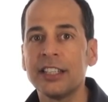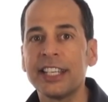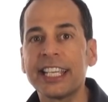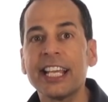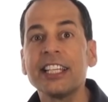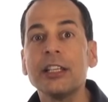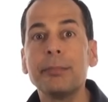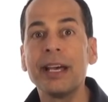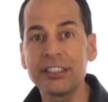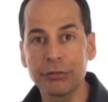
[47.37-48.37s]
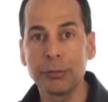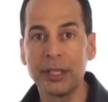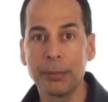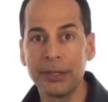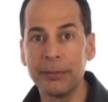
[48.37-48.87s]
that getting the best from
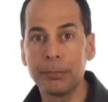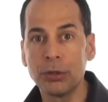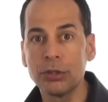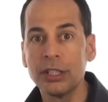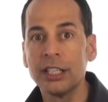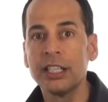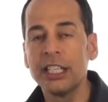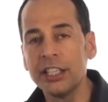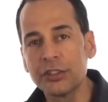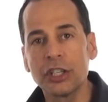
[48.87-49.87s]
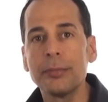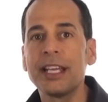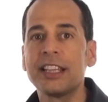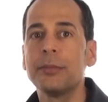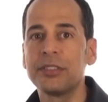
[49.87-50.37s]
their people is going to
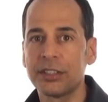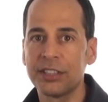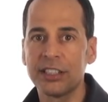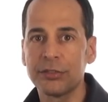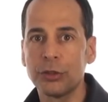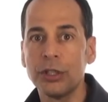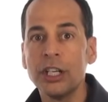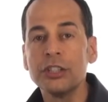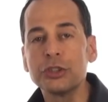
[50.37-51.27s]
make them successful.